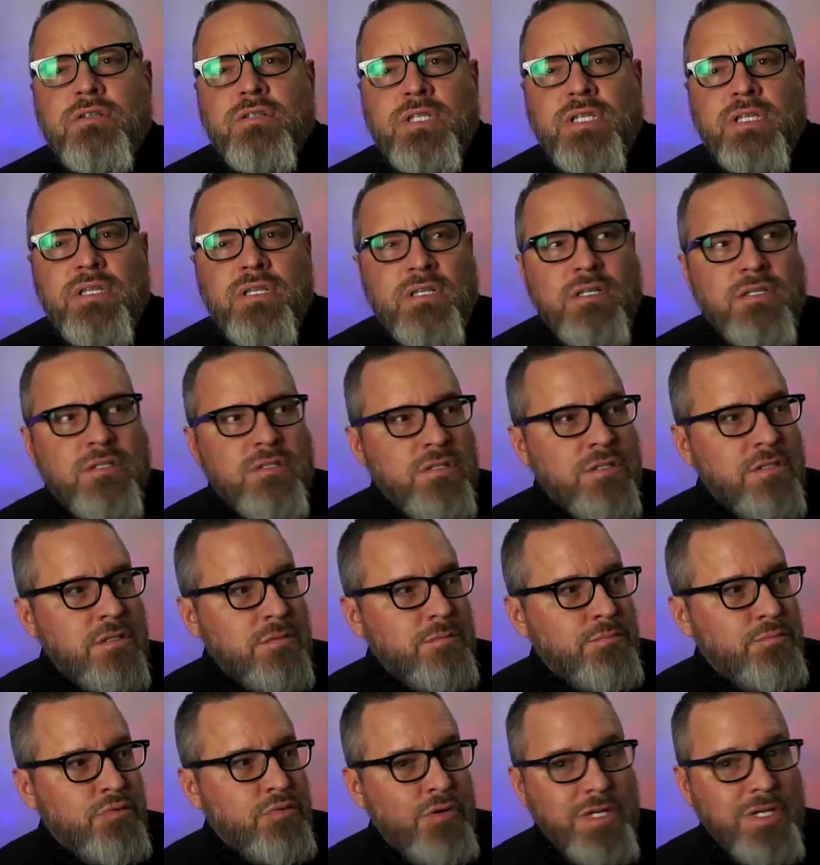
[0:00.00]
certainly
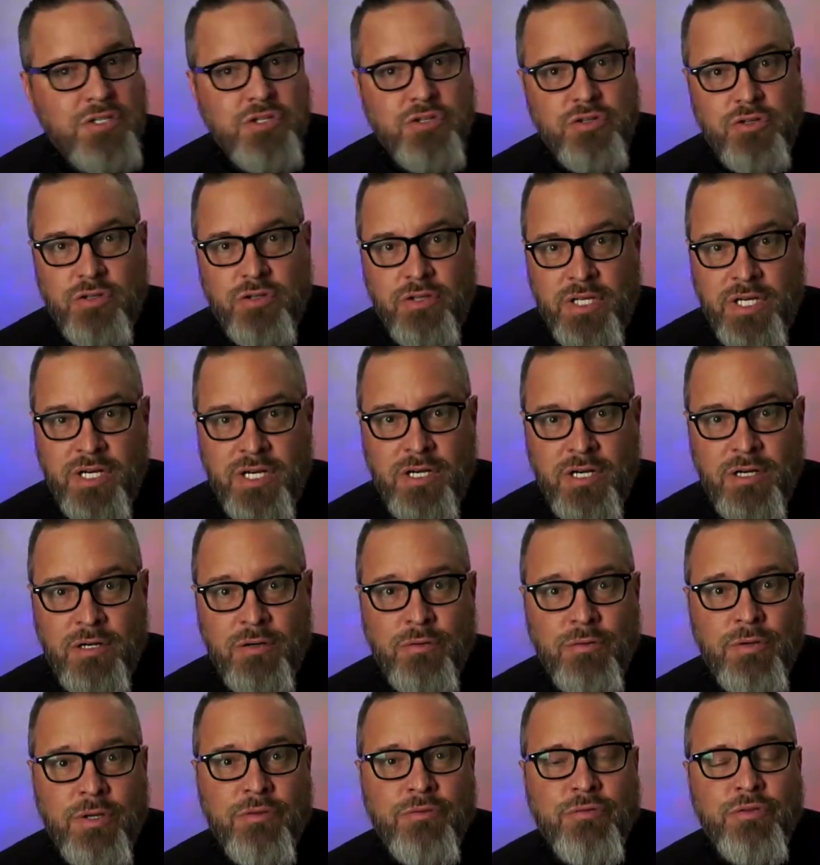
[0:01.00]
there's pressure
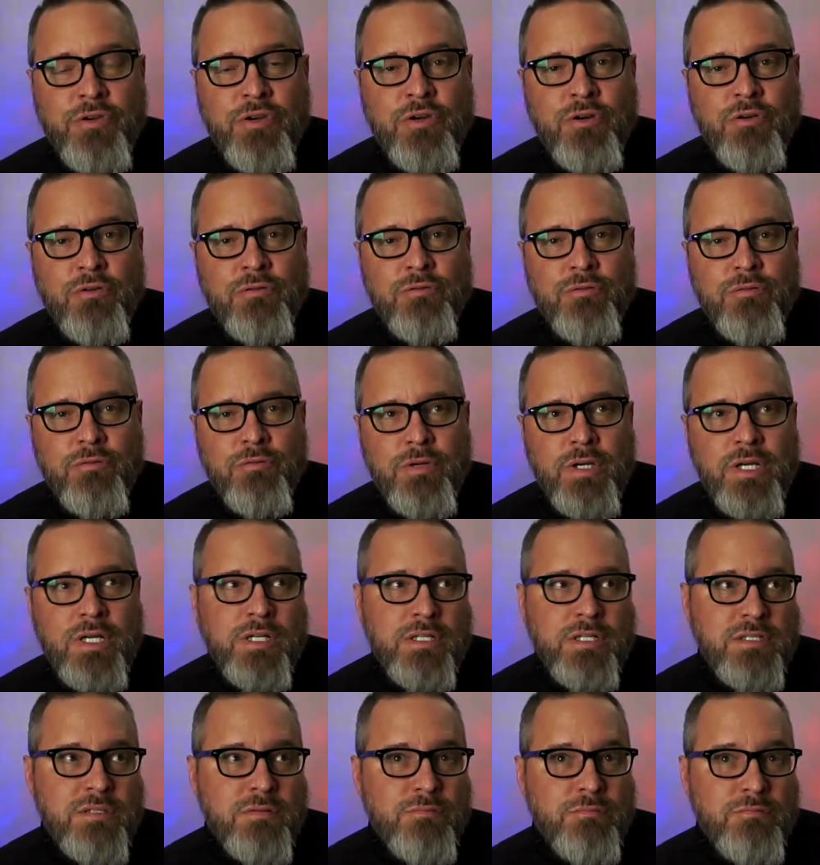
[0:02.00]
there if you're
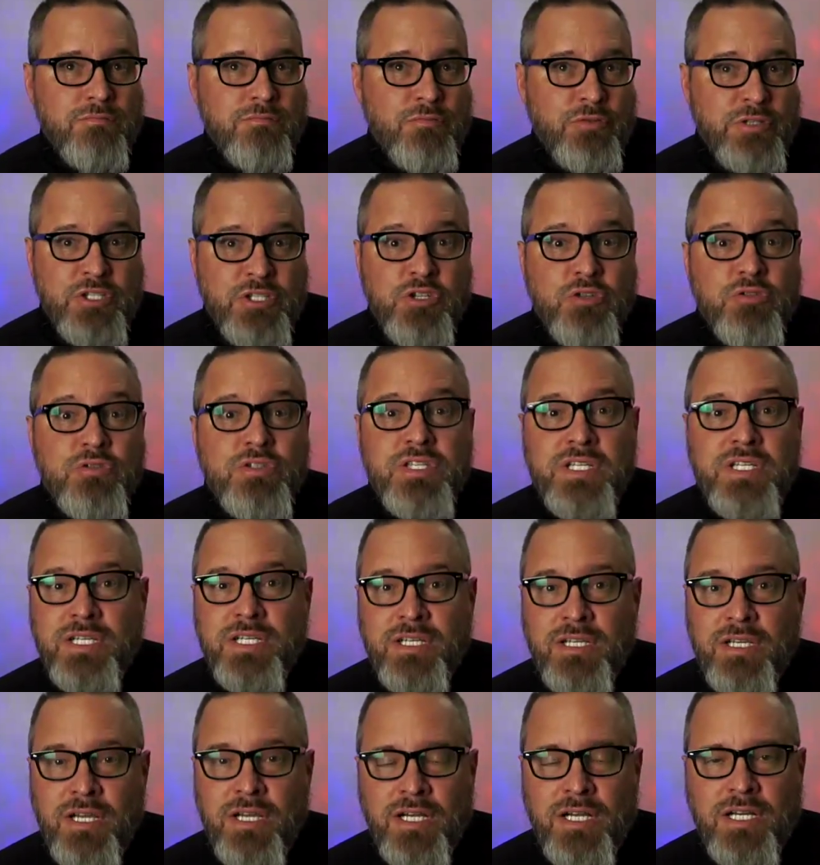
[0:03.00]

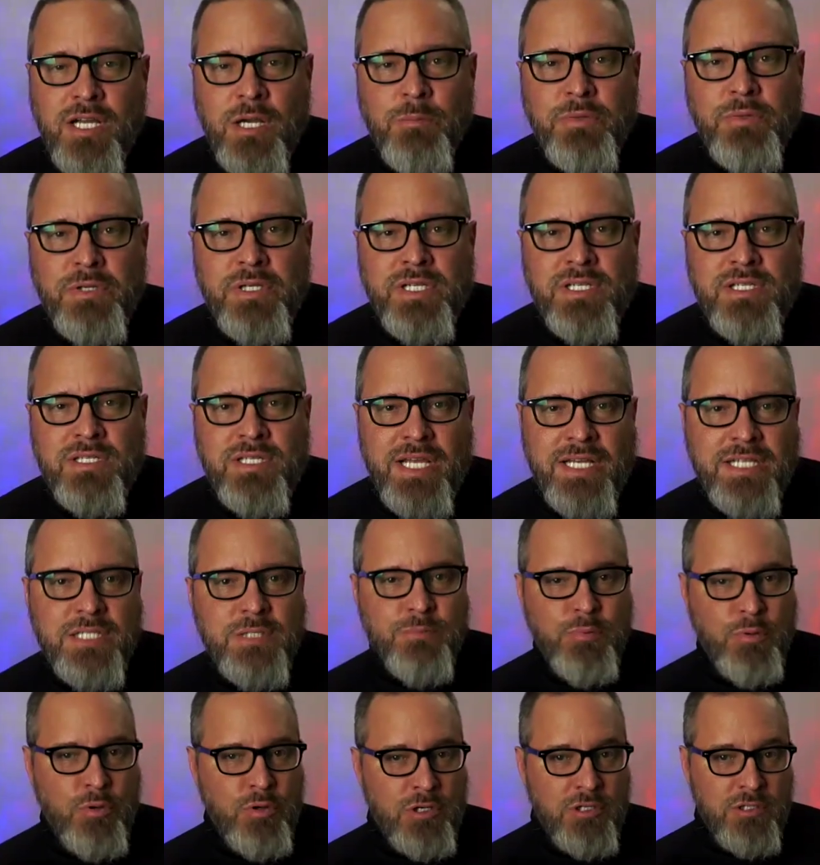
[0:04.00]
reducing a company's
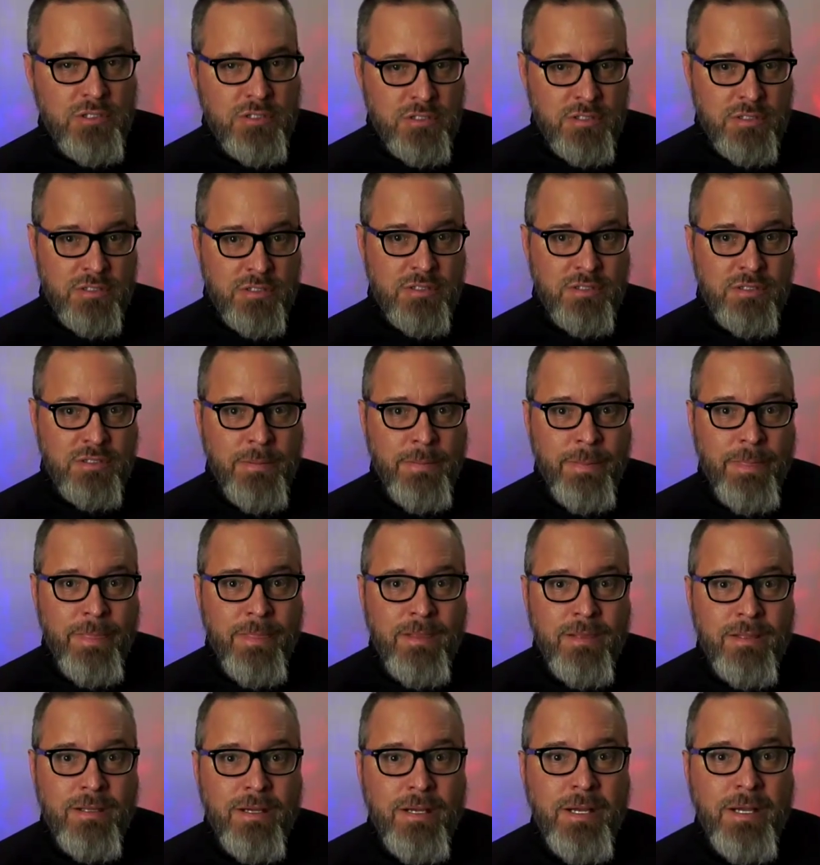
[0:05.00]
exports,
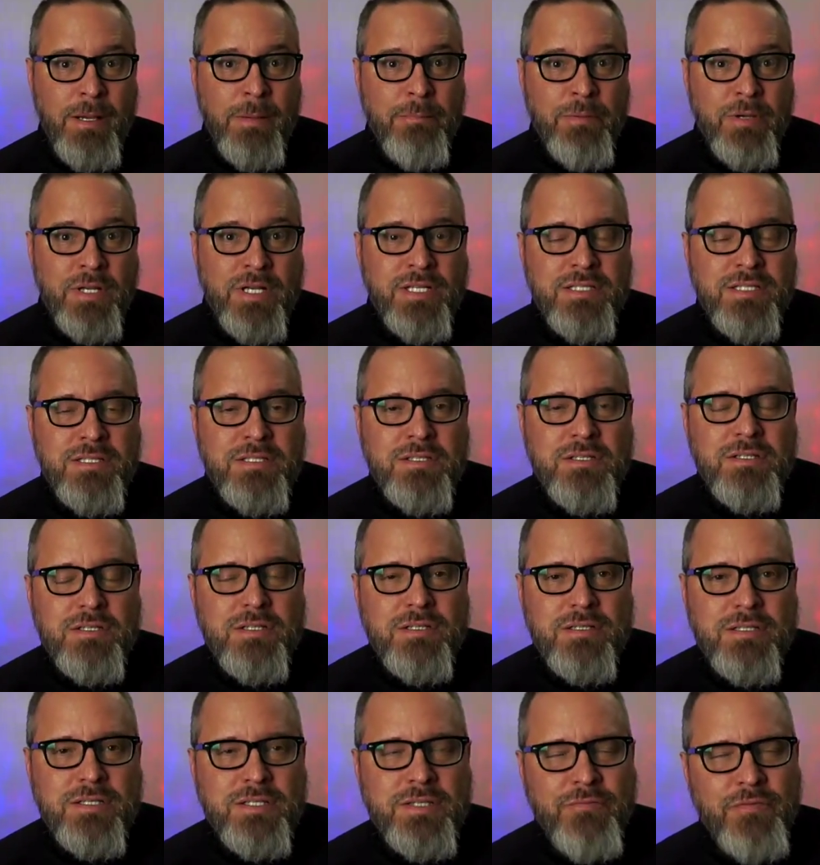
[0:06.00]
but it
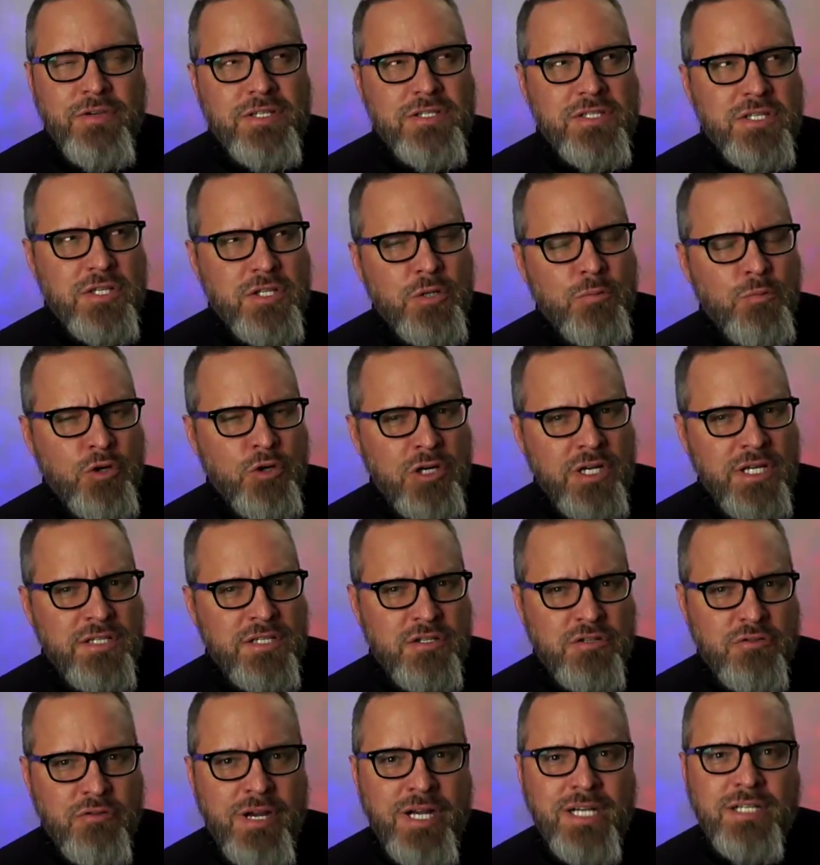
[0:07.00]
feels a little more
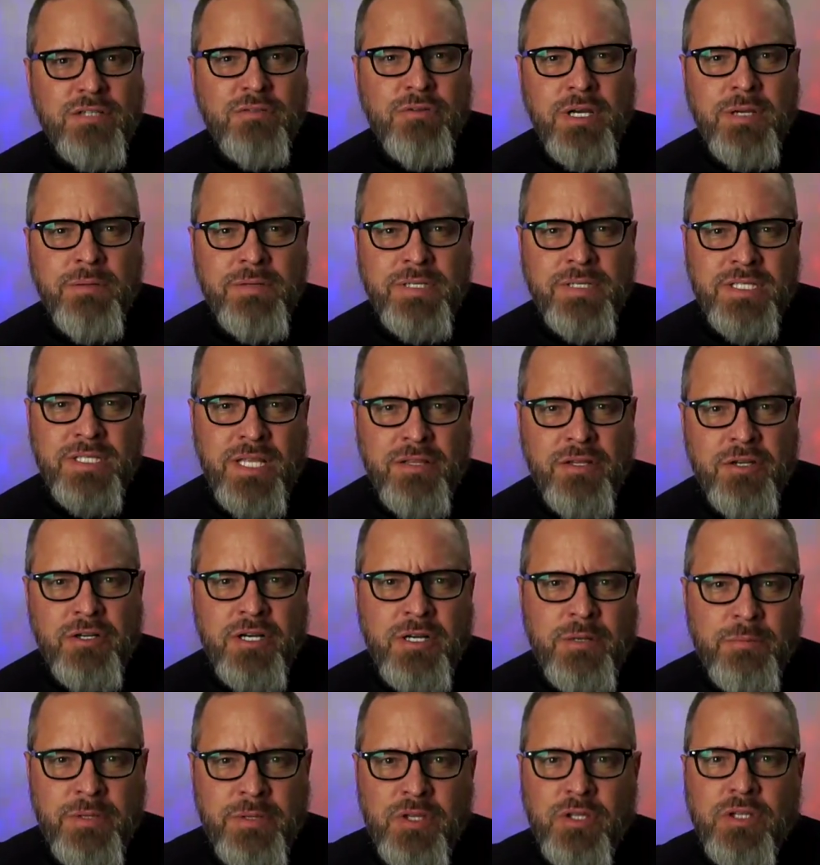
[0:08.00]
indirect, right? Because then they're
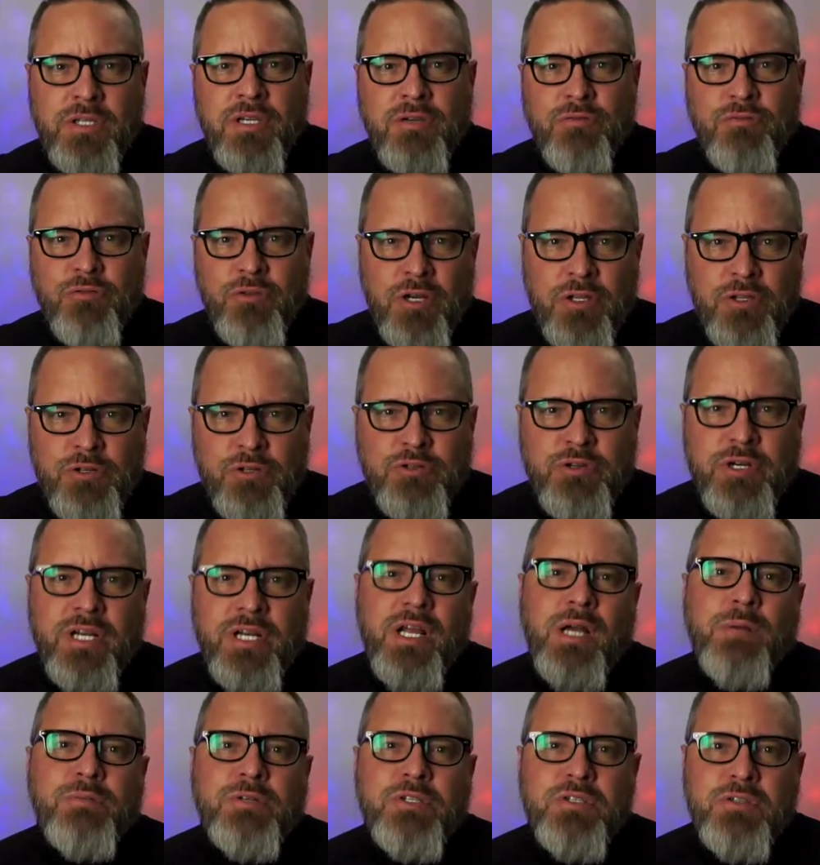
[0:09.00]
going to be looking for other
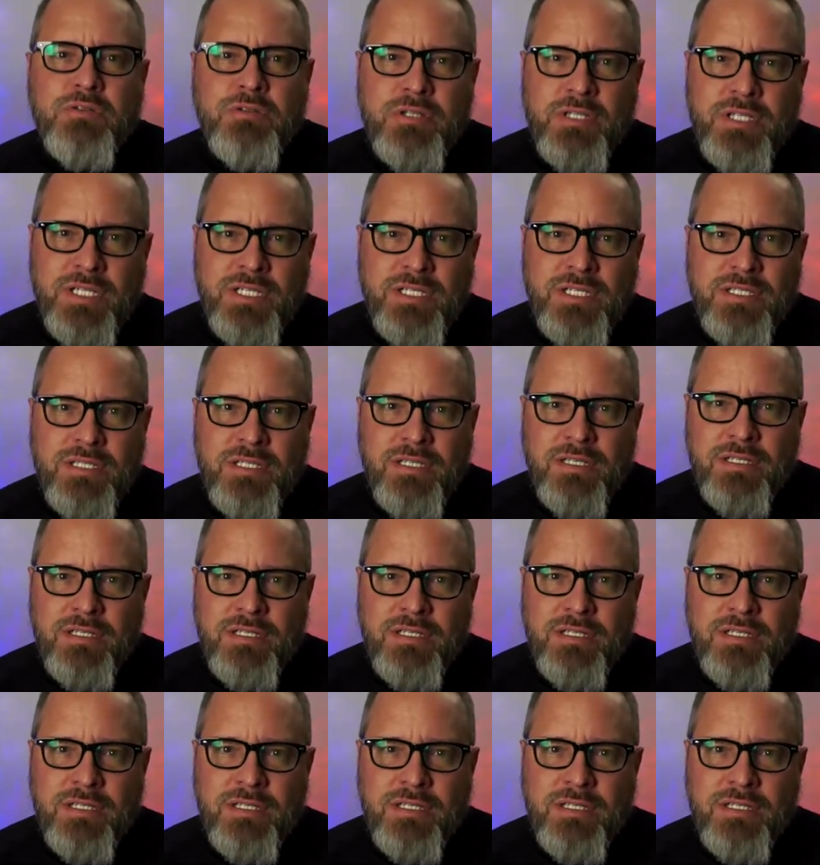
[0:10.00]
trade opportunities.